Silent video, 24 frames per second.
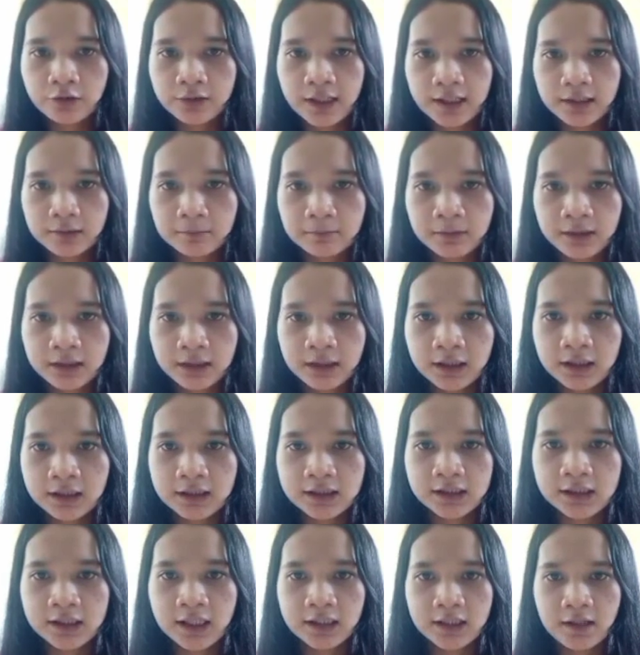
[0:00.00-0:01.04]
that meaning
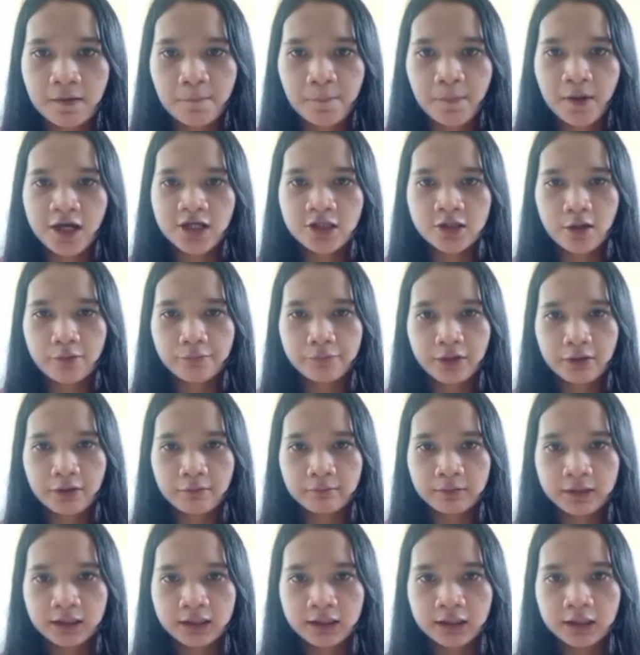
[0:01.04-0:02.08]
is not a part of the
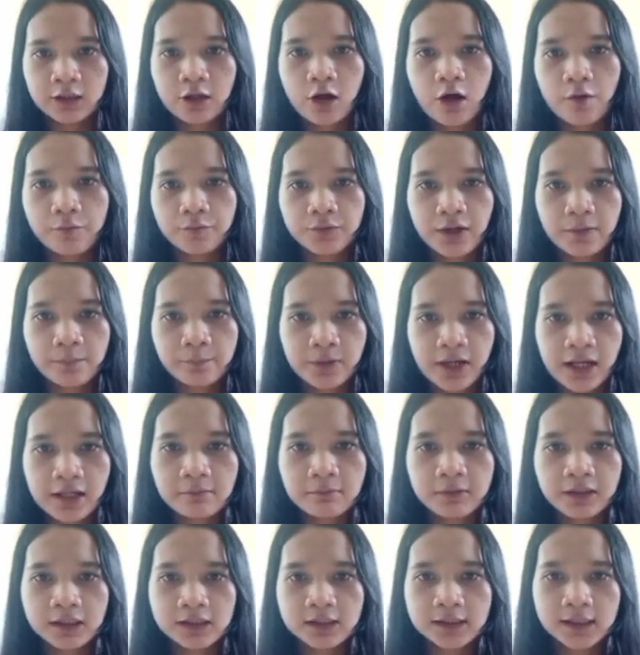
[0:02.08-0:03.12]
meaning of the
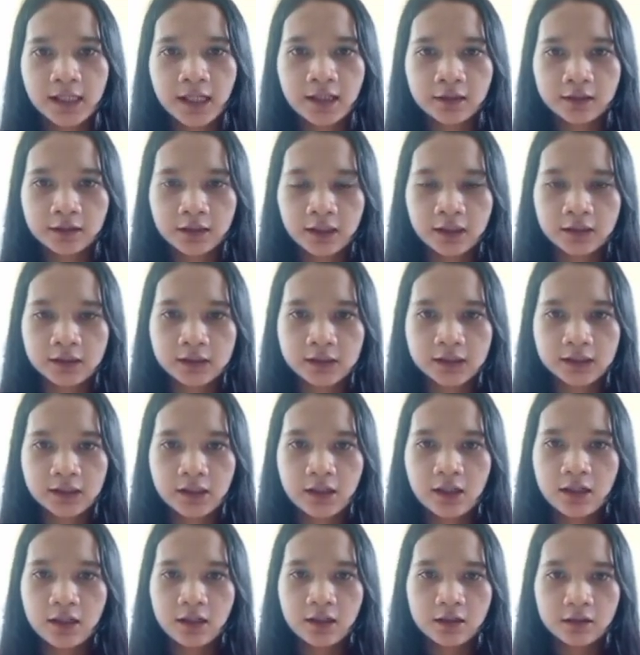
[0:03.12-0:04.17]
priming sentence.
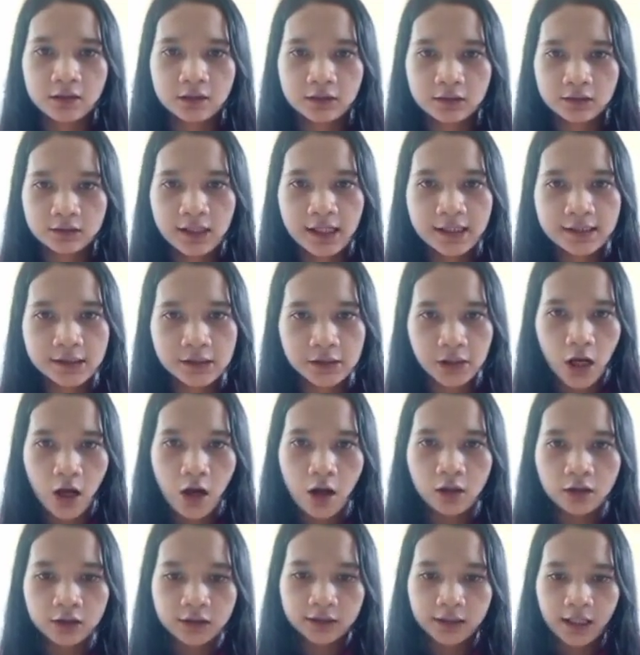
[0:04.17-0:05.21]
That's
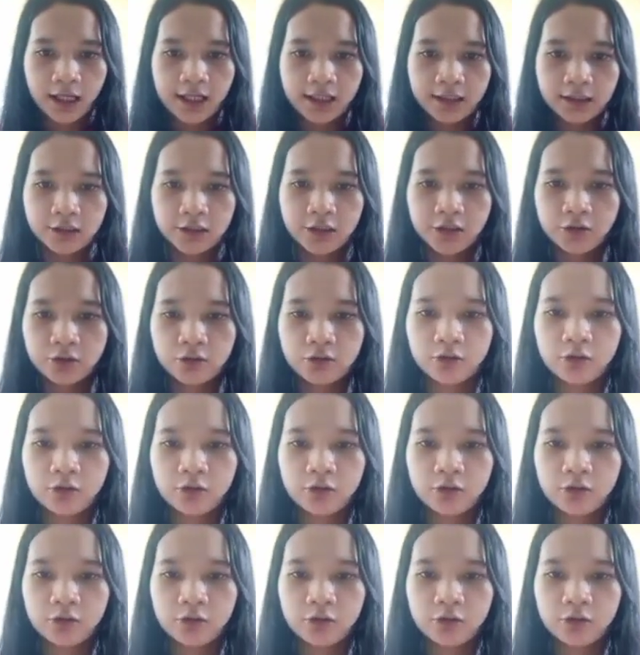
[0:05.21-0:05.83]
all. Thank you.